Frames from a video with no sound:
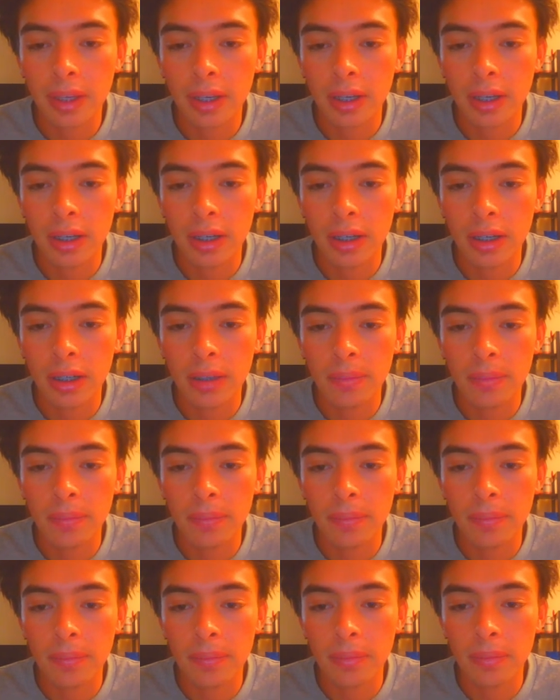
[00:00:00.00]
Let
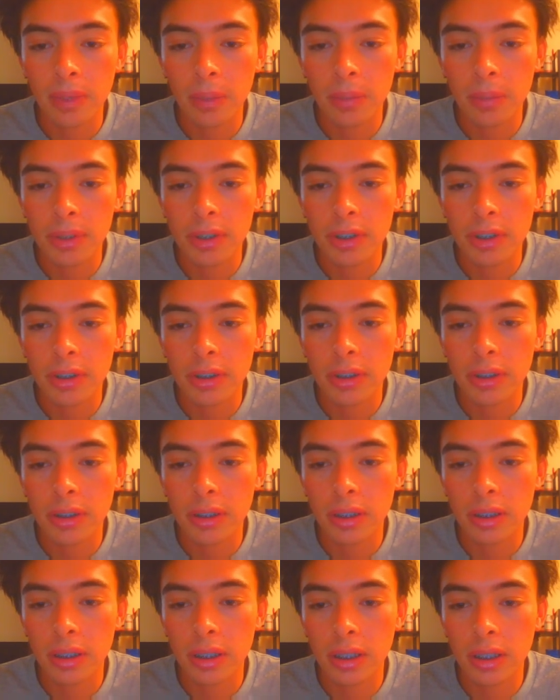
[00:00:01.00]
me just
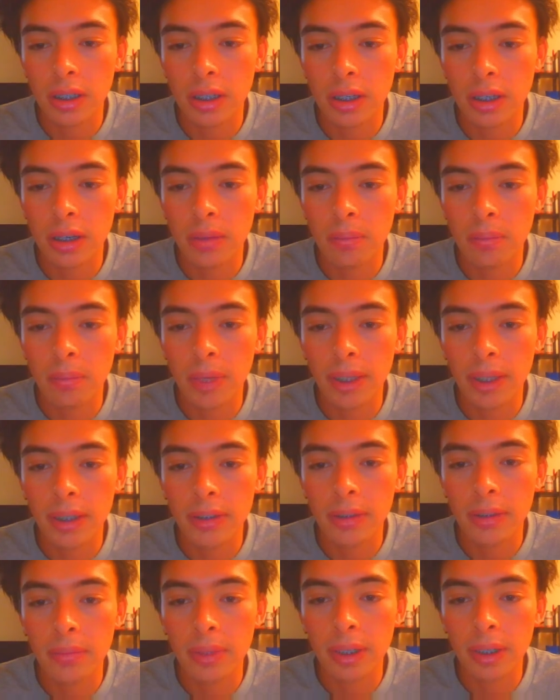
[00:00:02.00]
make
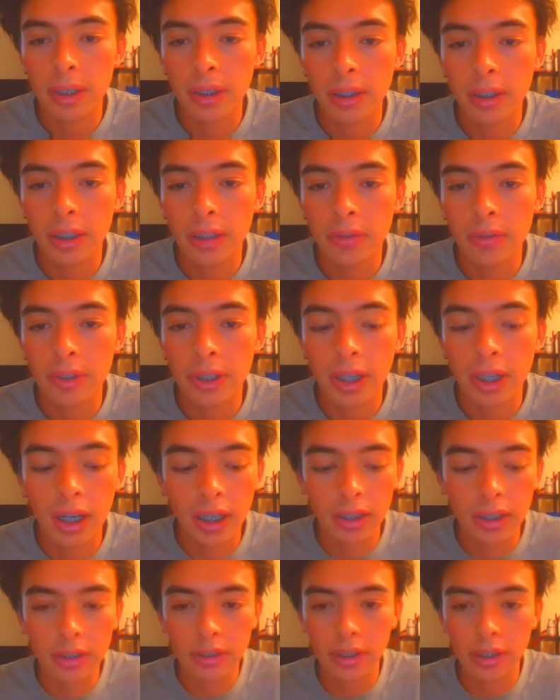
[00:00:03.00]
this a bit clearer for you
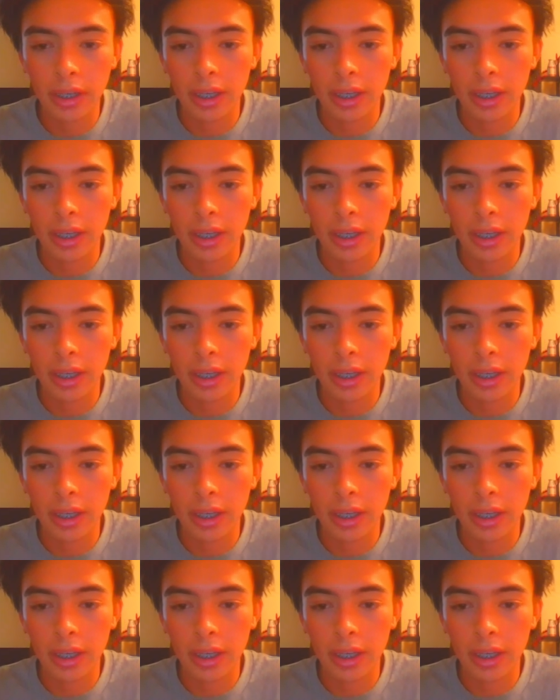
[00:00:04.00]
guys.